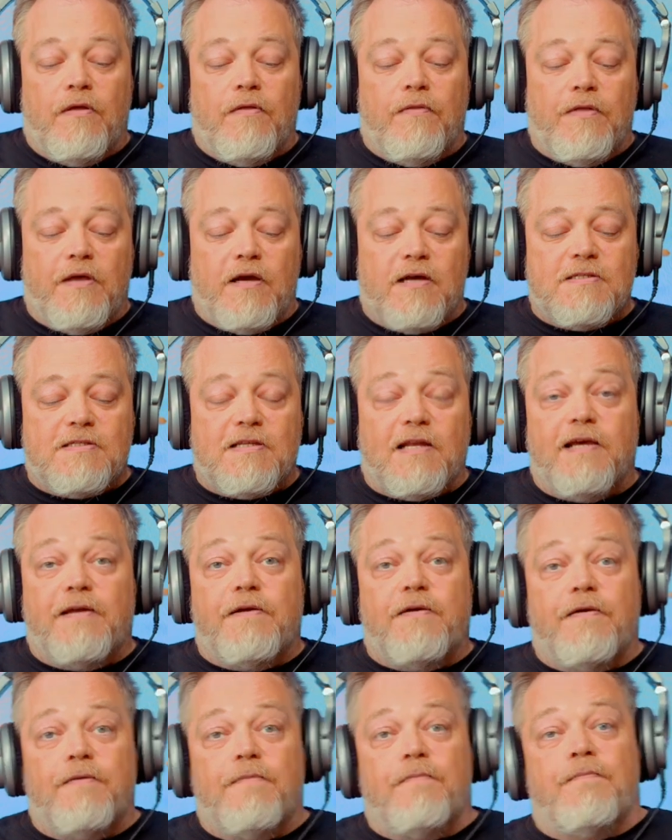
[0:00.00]
the
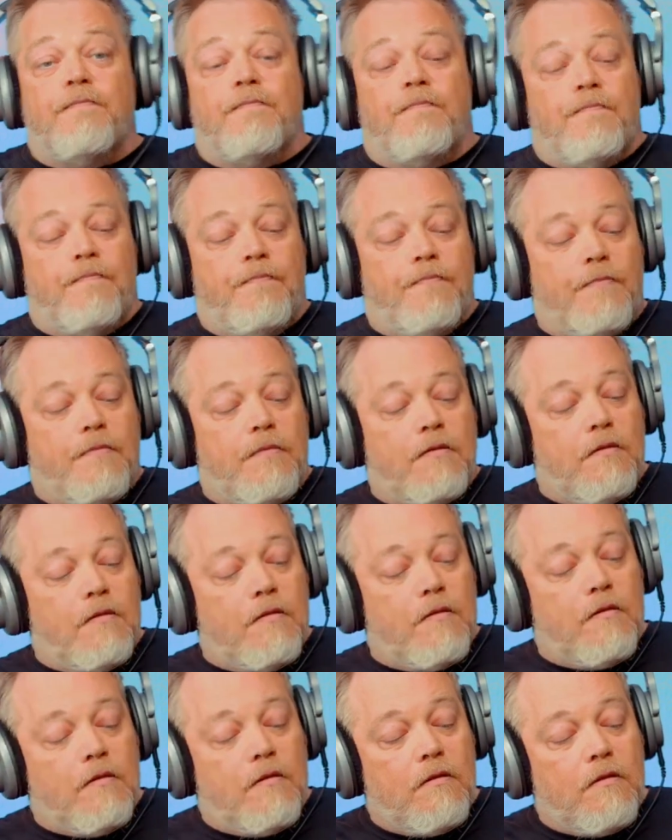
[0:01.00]
oscillator.
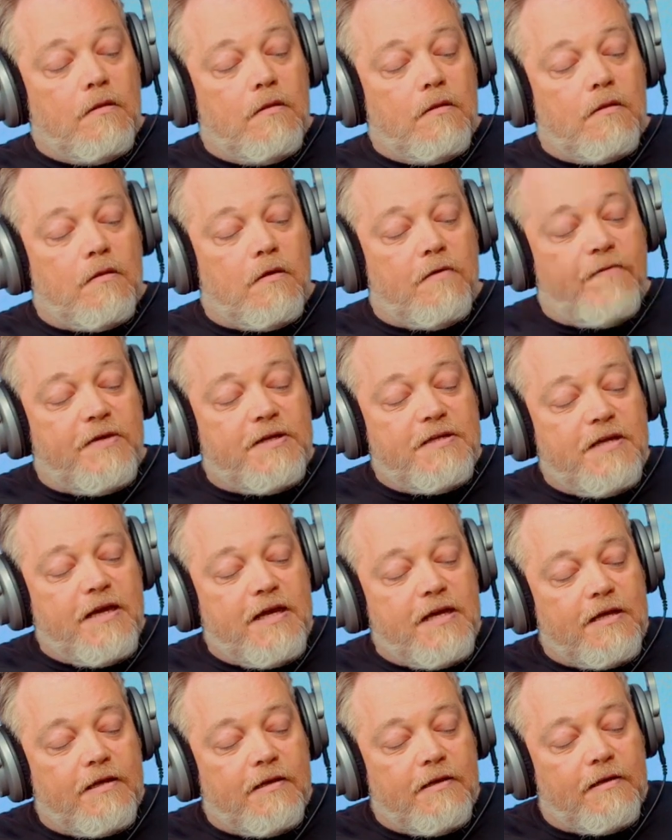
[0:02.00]
So if I
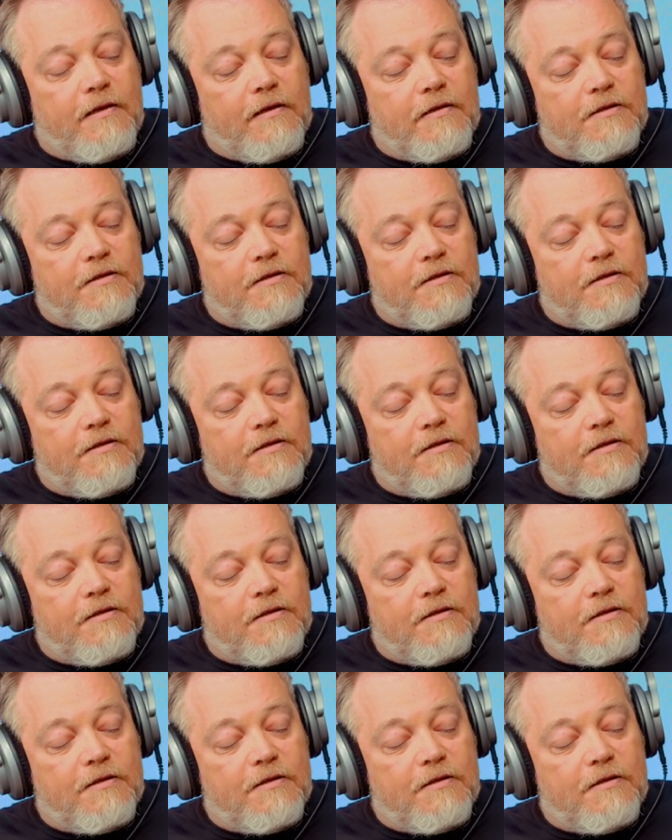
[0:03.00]
take a little